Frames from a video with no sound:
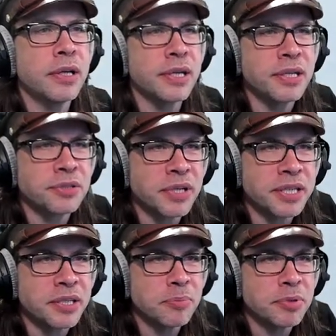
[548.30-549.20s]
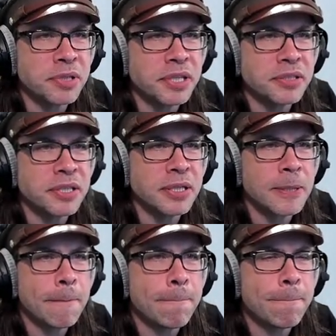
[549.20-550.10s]
Gotta try to get a plane
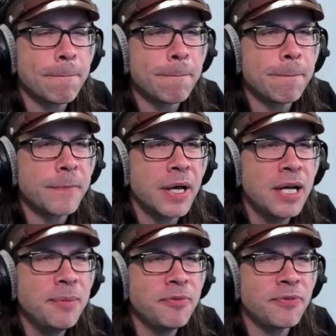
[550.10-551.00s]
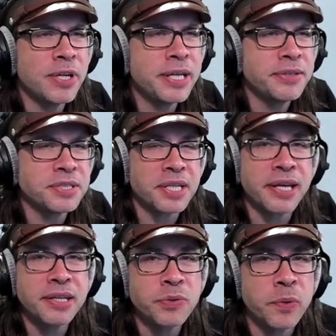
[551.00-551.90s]
here. I've been flying this
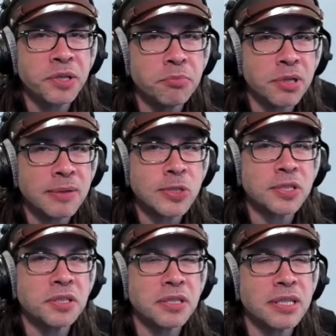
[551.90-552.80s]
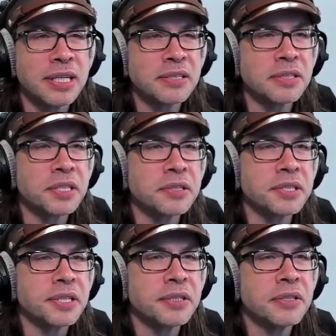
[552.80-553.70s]
A-20 bomber a lot
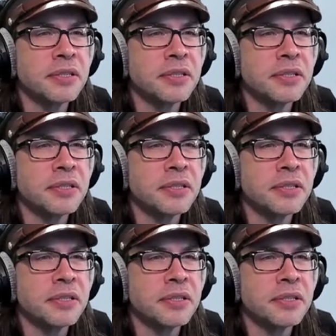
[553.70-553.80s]
lately.